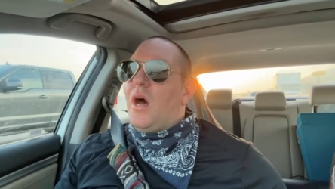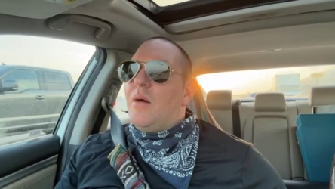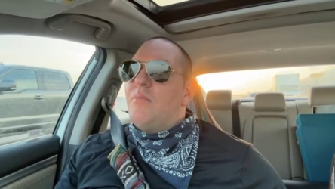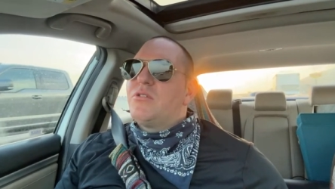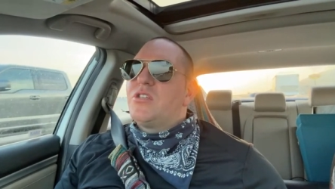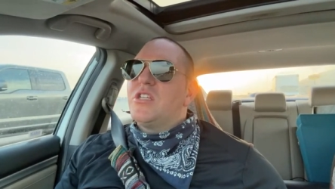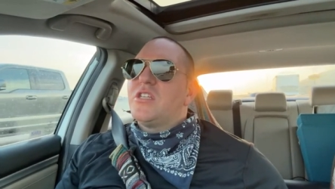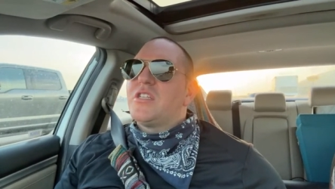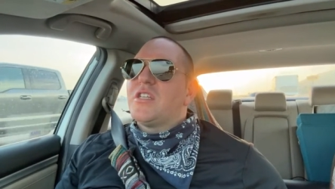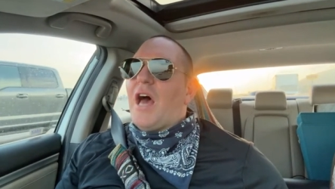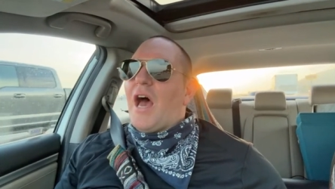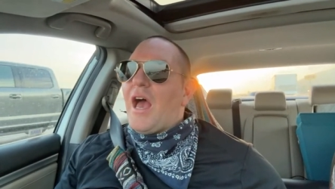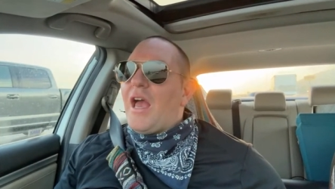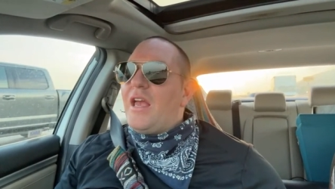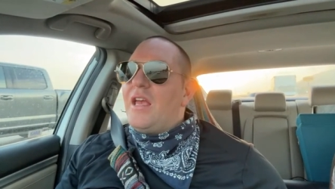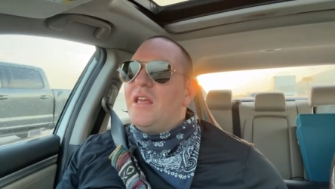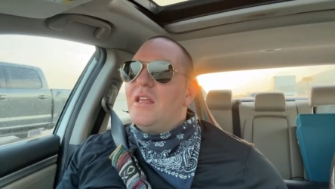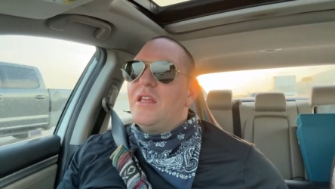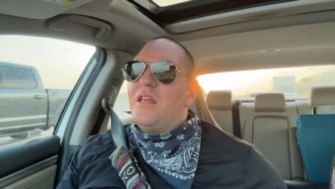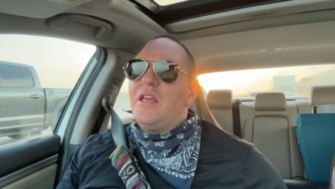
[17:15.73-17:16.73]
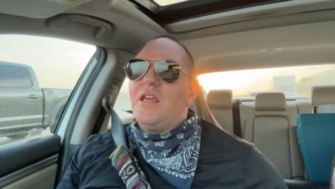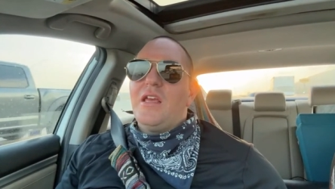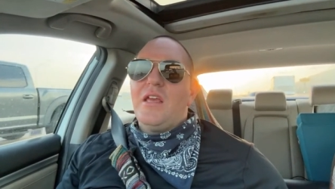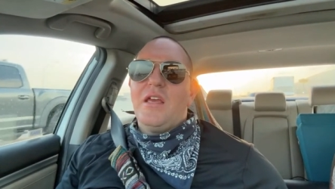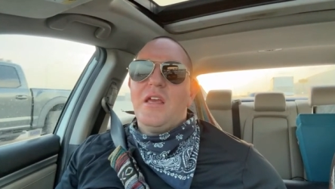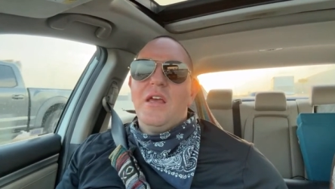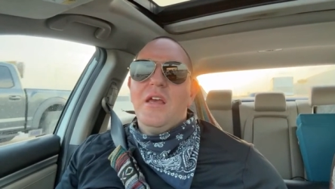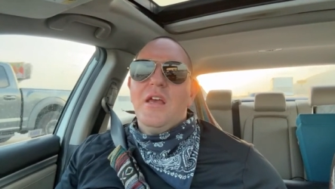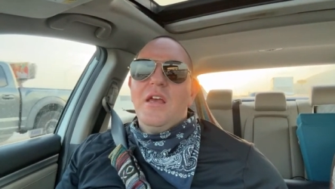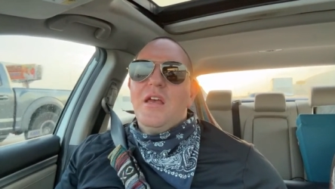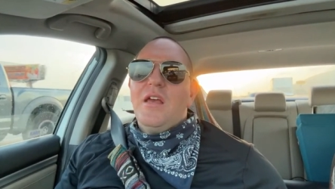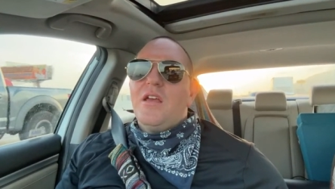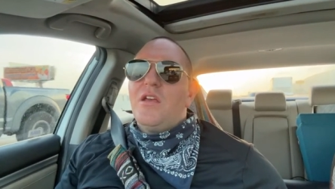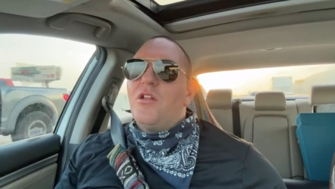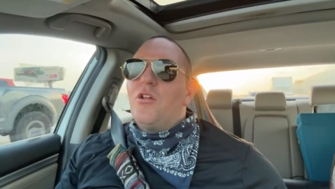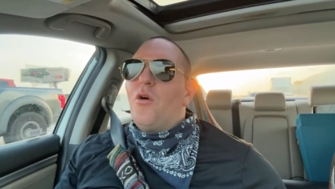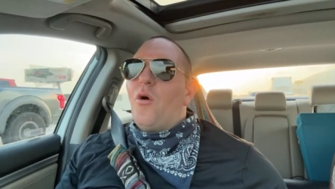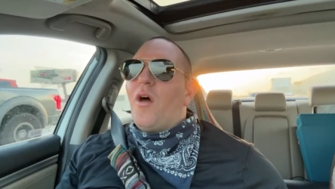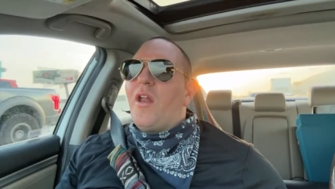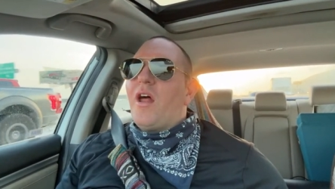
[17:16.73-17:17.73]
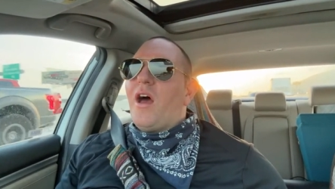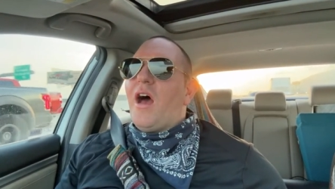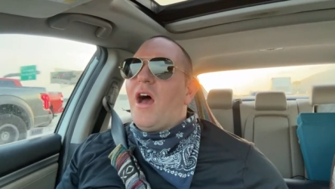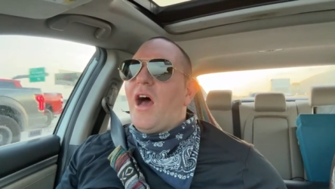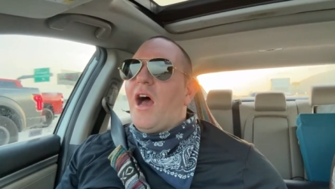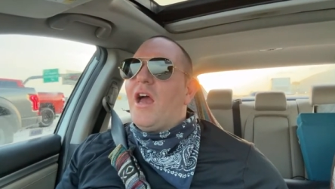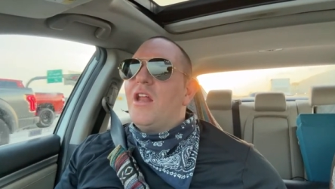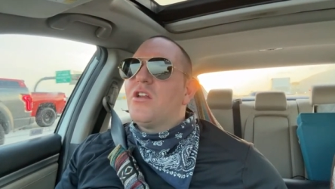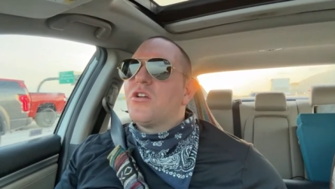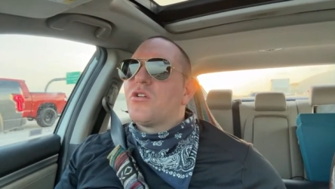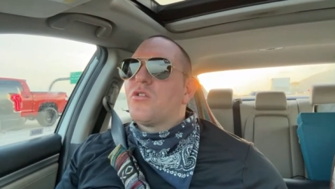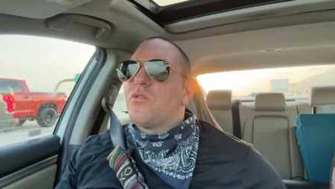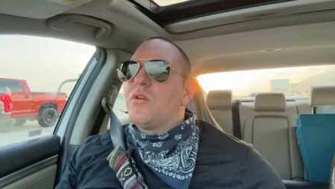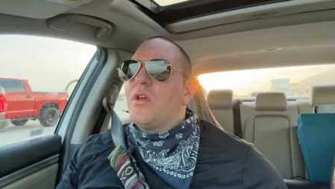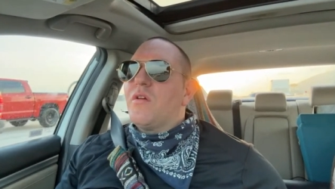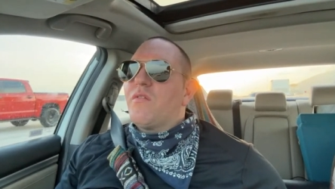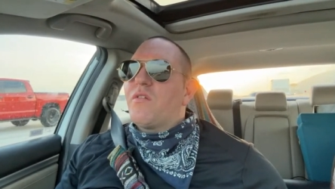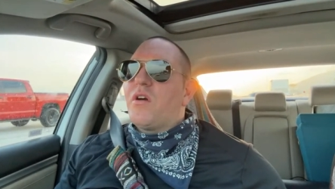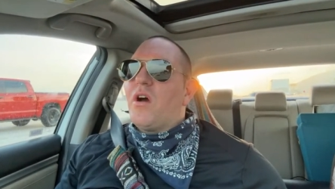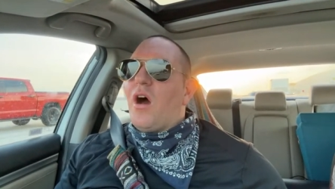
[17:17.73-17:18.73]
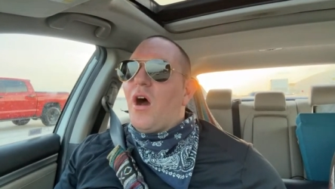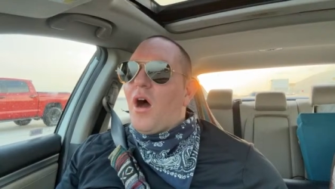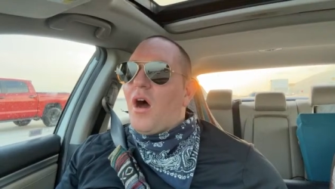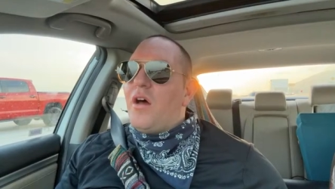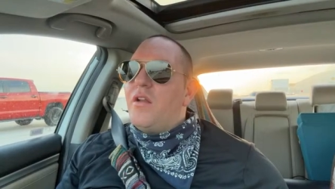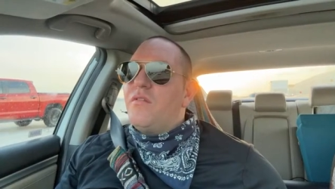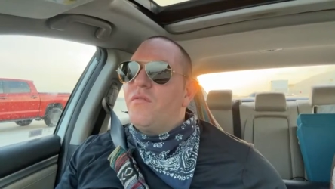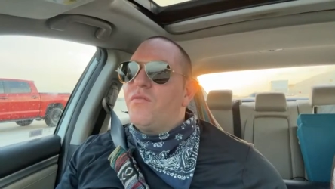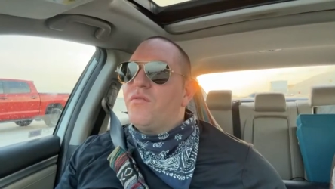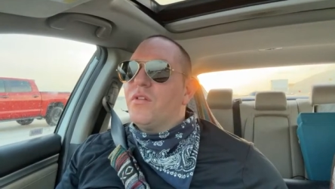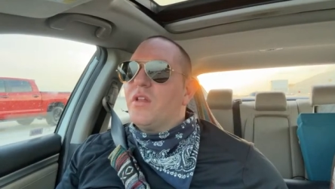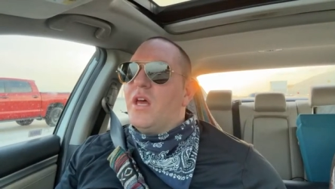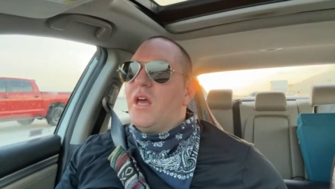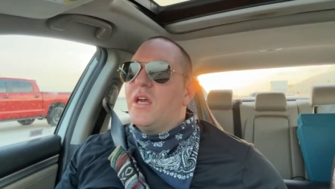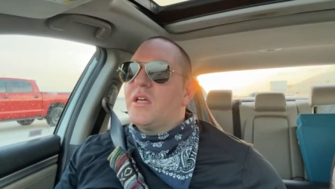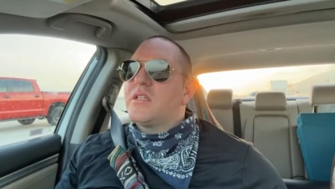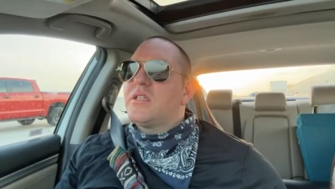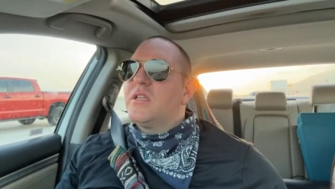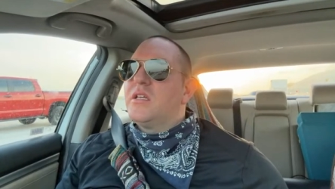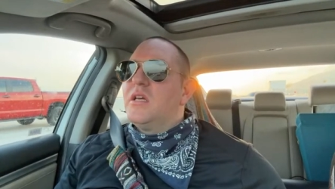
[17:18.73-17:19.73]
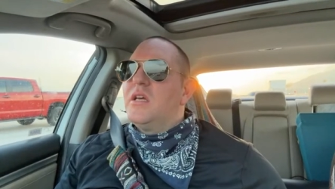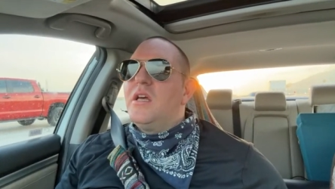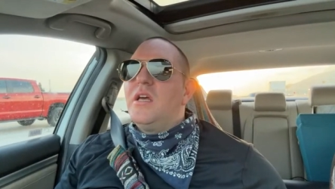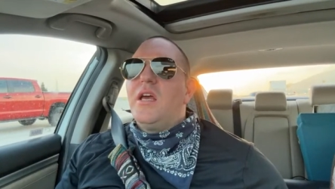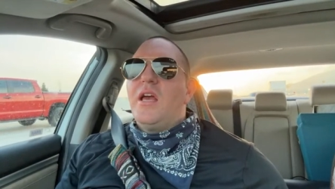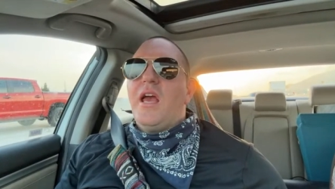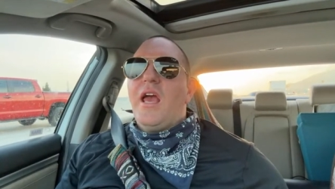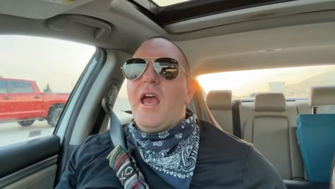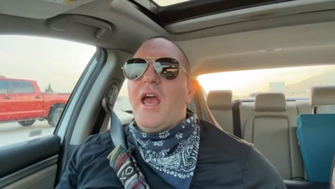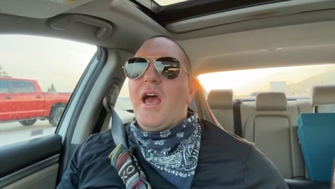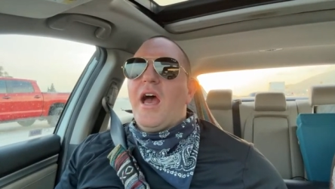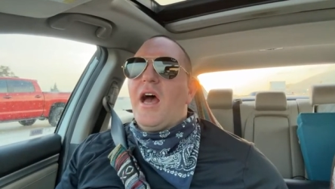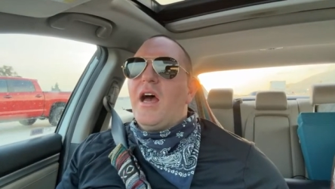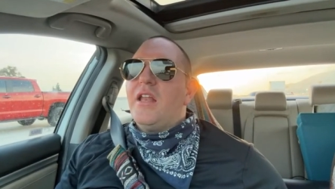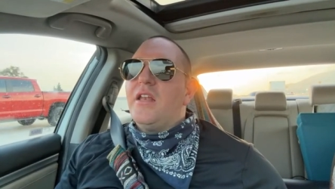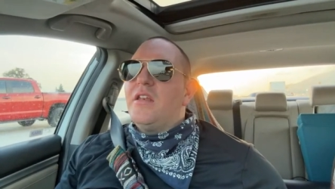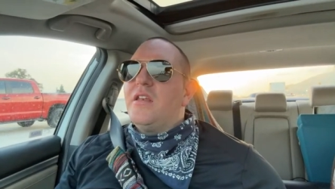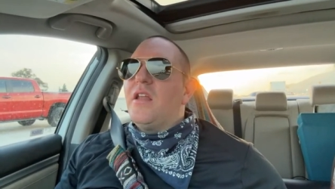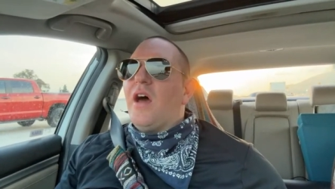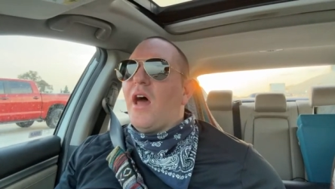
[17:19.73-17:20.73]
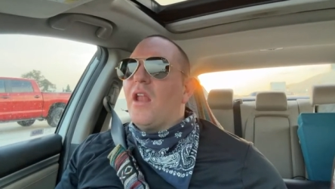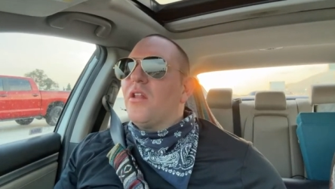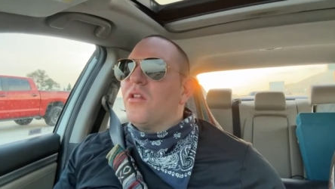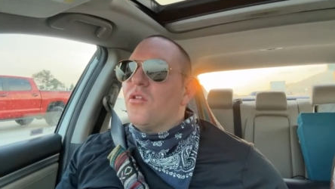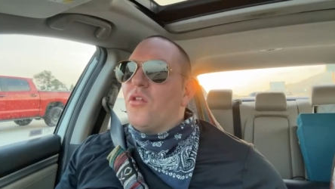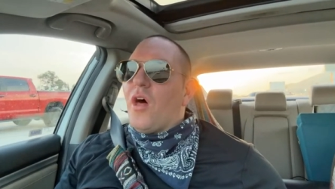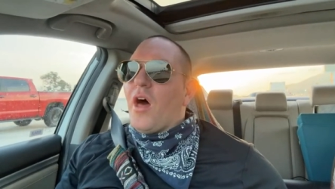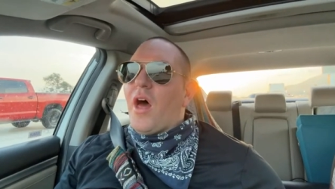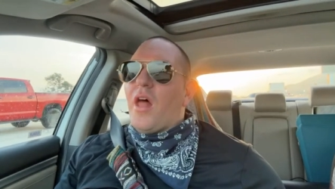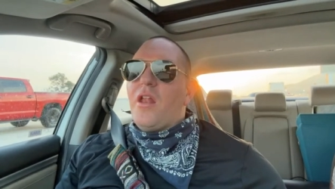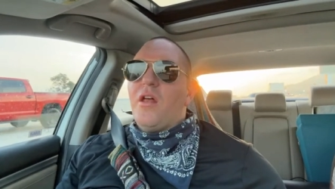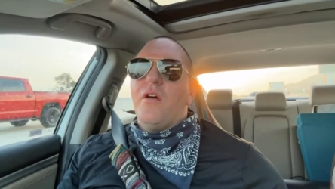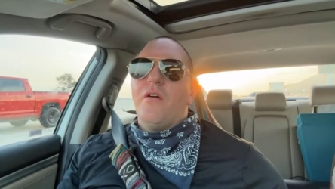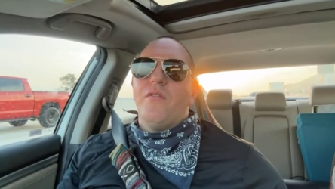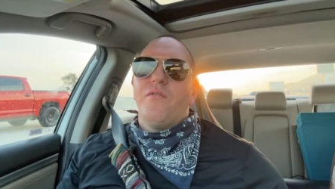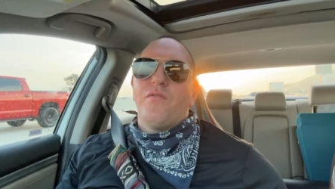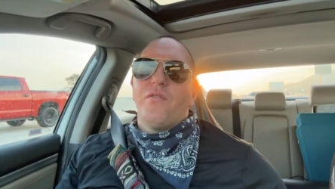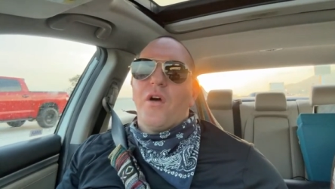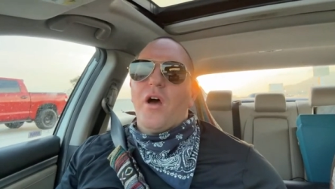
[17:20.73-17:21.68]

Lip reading: society, at a high degree of conflict, and not a lot of,